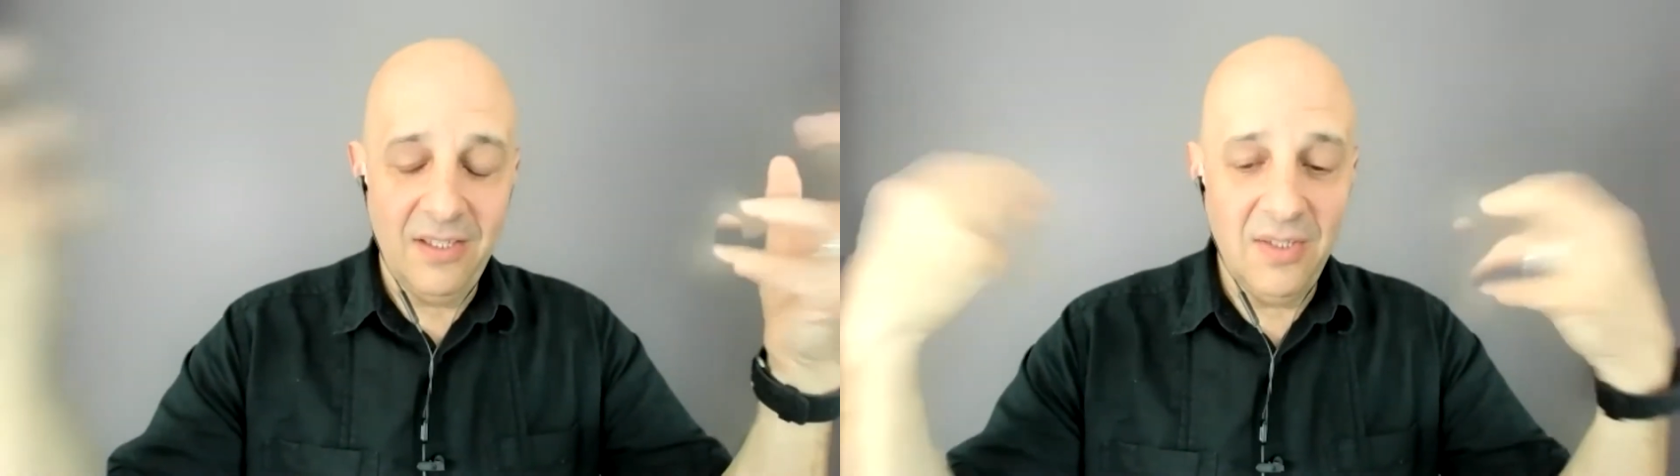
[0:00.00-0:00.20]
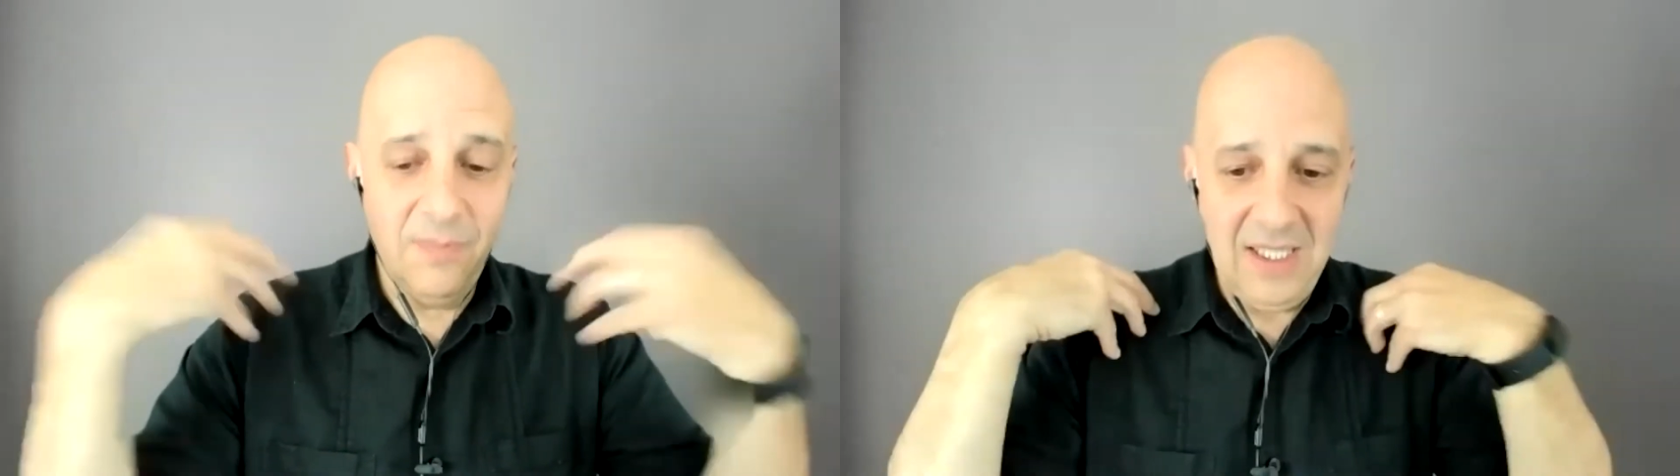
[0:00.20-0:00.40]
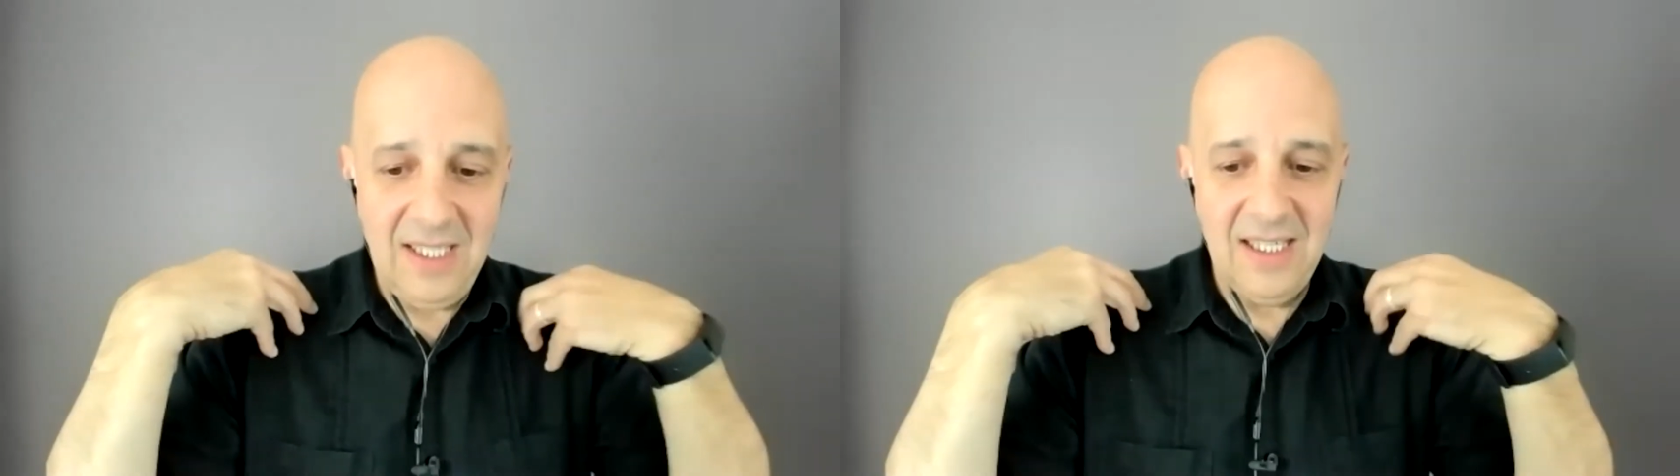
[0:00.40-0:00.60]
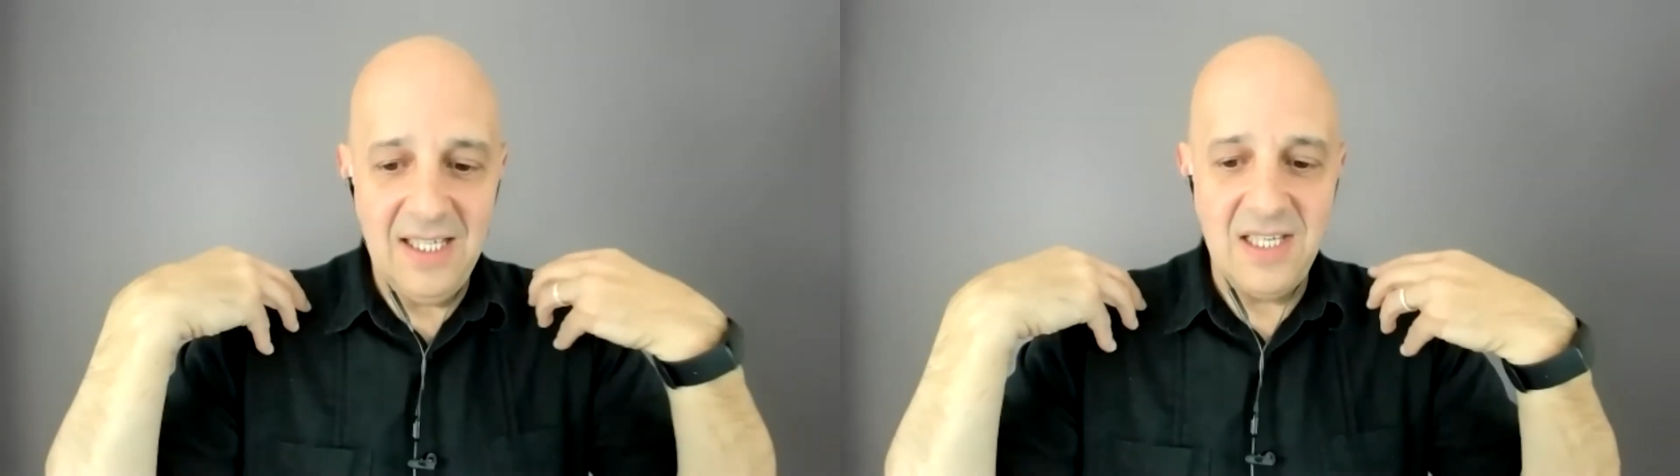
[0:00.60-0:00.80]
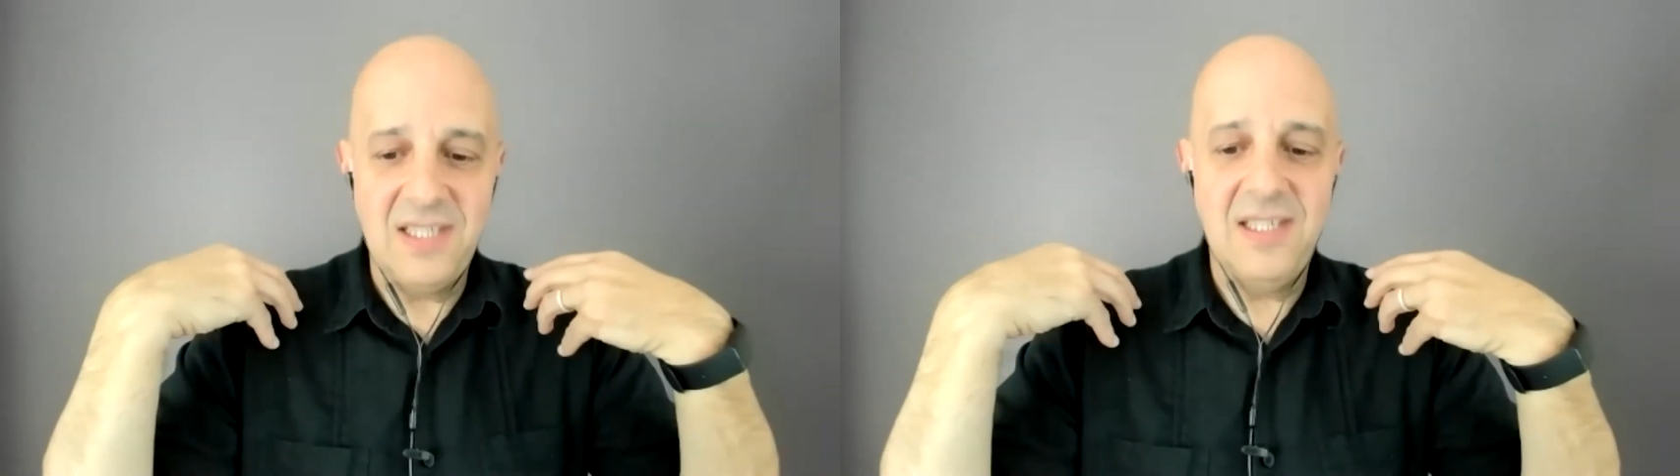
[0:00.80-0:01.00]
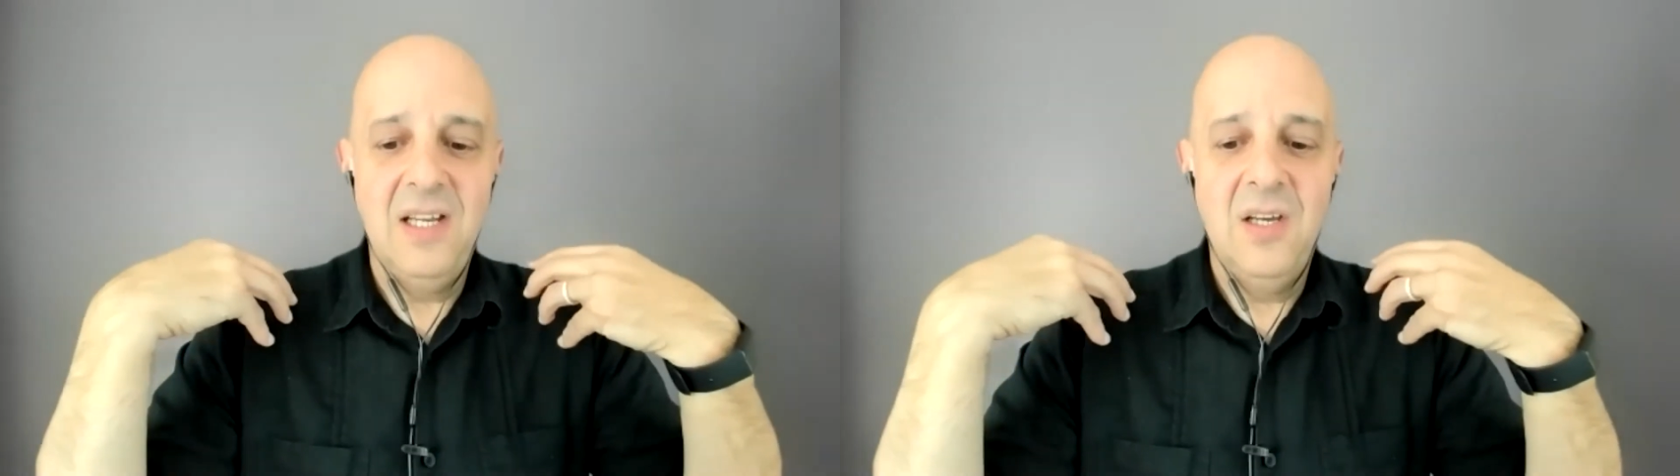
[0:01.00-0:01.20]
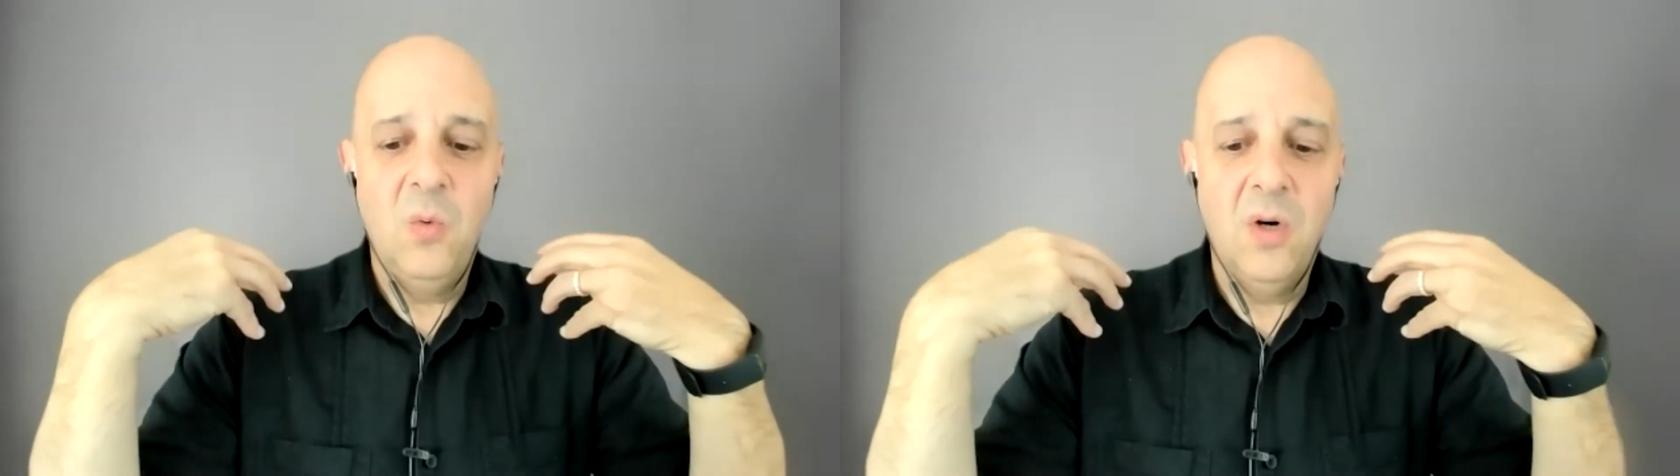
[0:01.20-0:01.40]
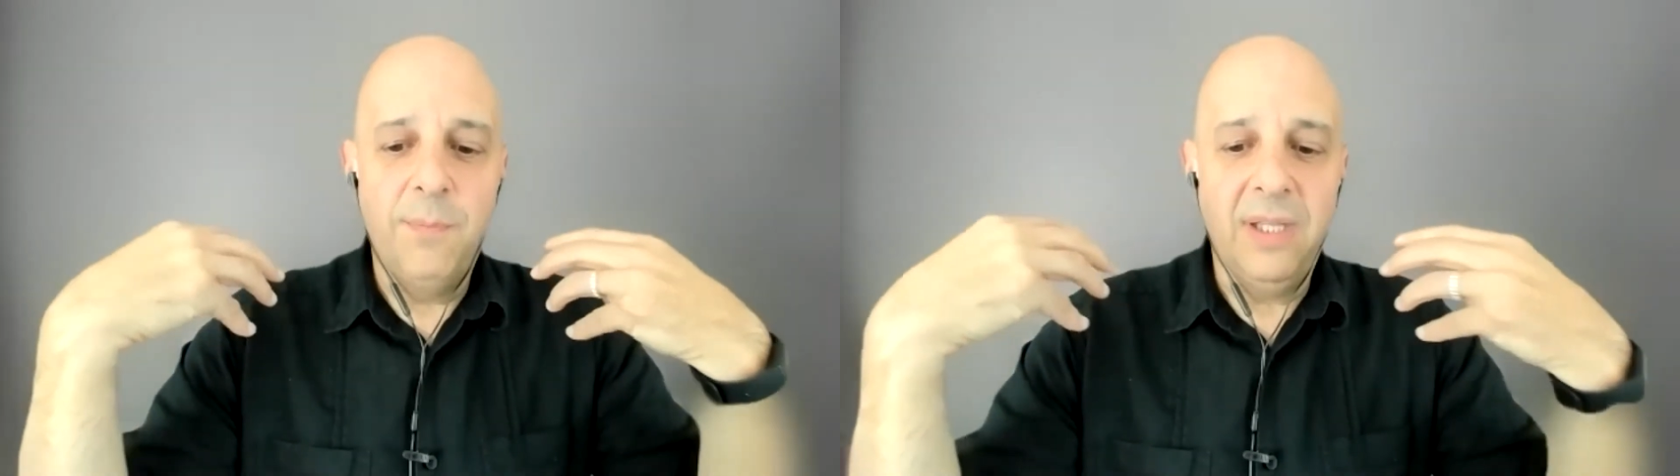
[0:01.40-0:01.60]
to me, is
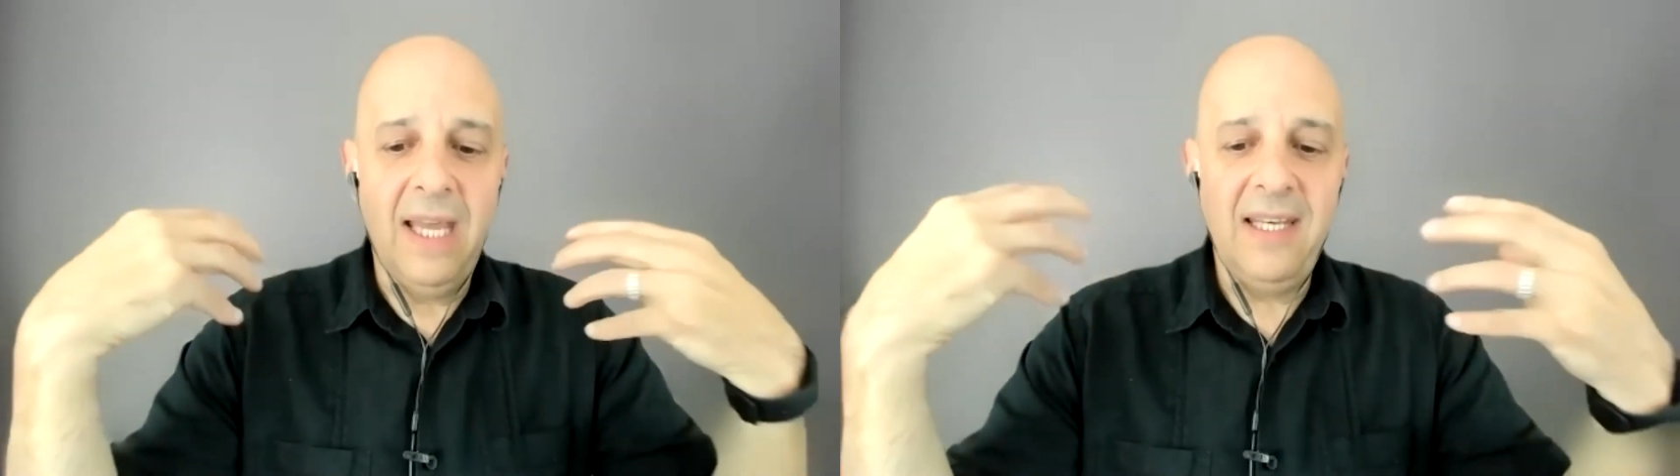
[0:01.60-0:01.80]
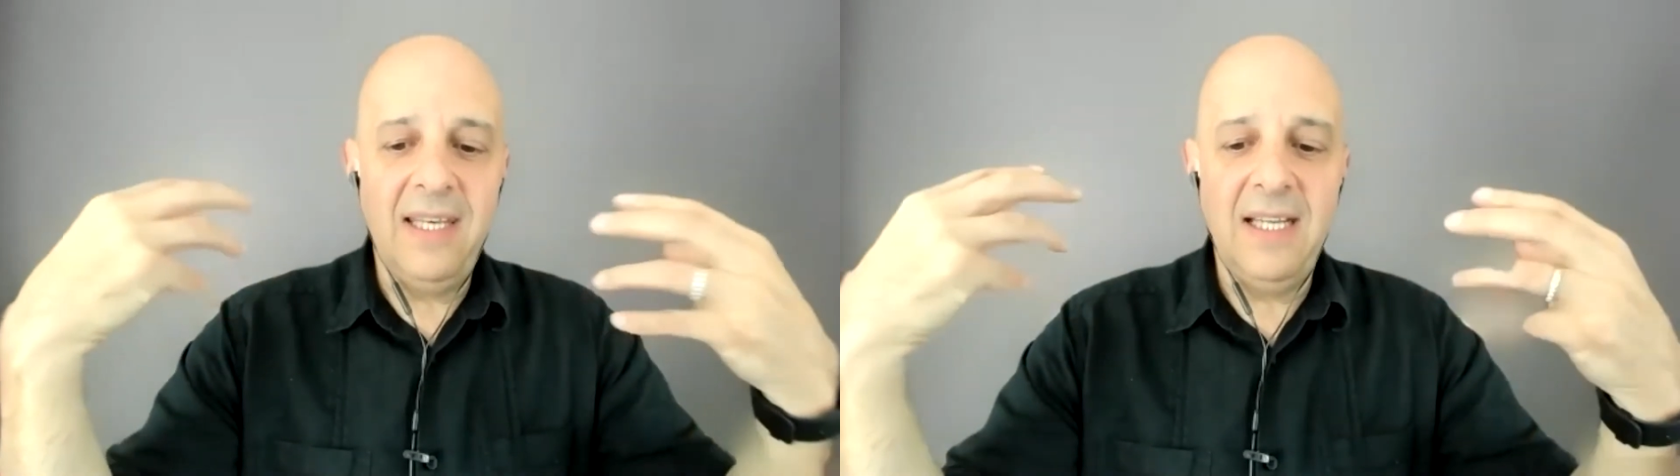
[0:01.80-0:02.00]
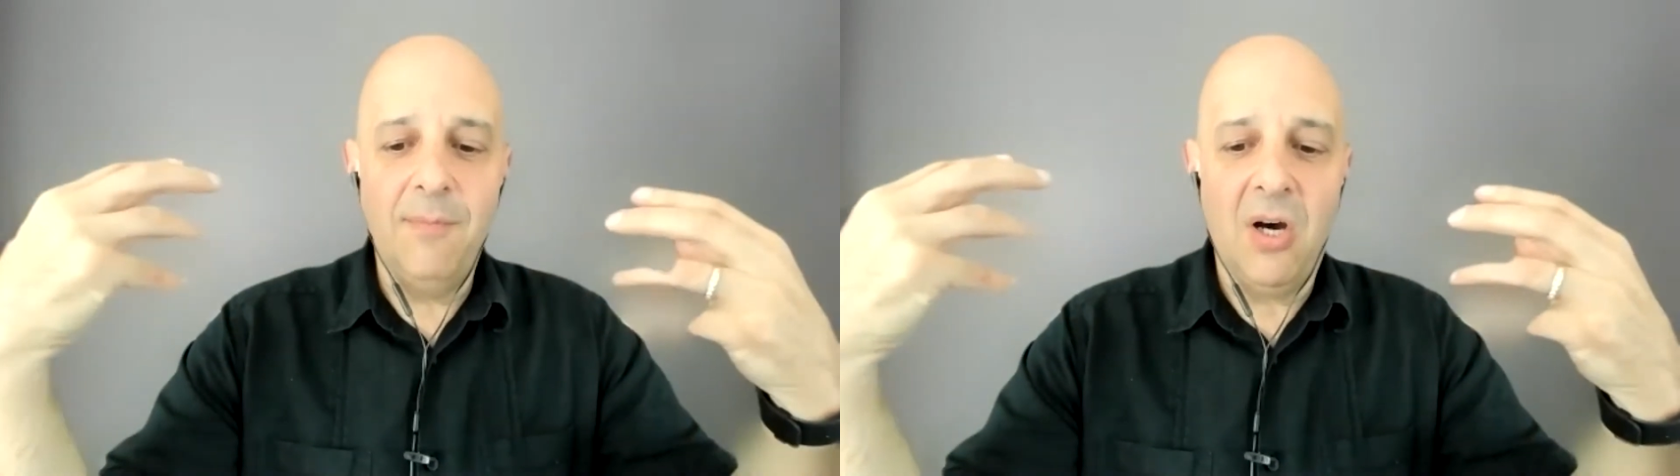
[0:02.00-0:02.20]
we're blending